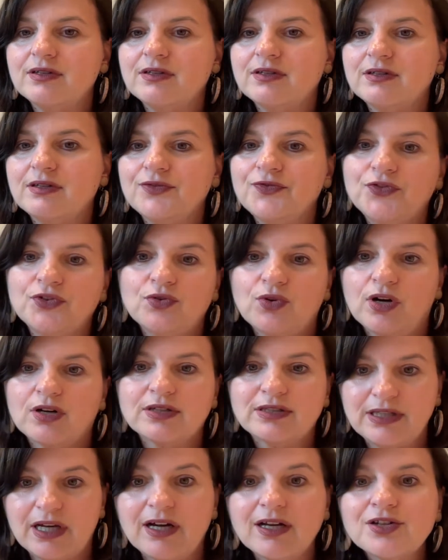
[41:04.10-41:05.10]
if you are
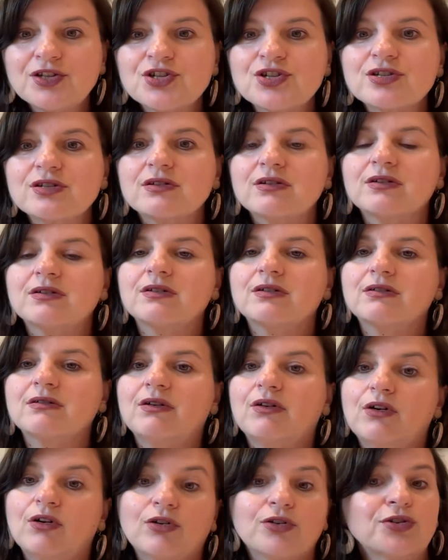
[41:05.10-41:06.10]
Dutch
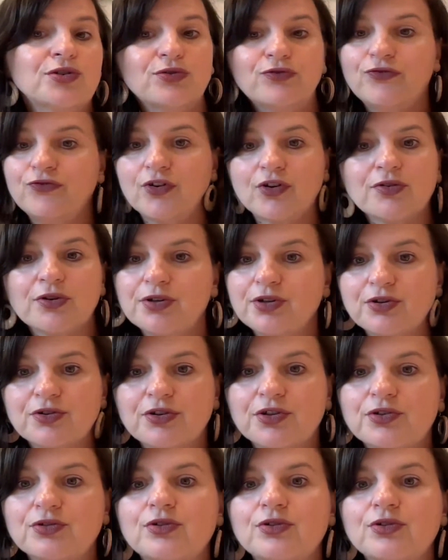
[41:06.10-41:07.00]
or you foreigner,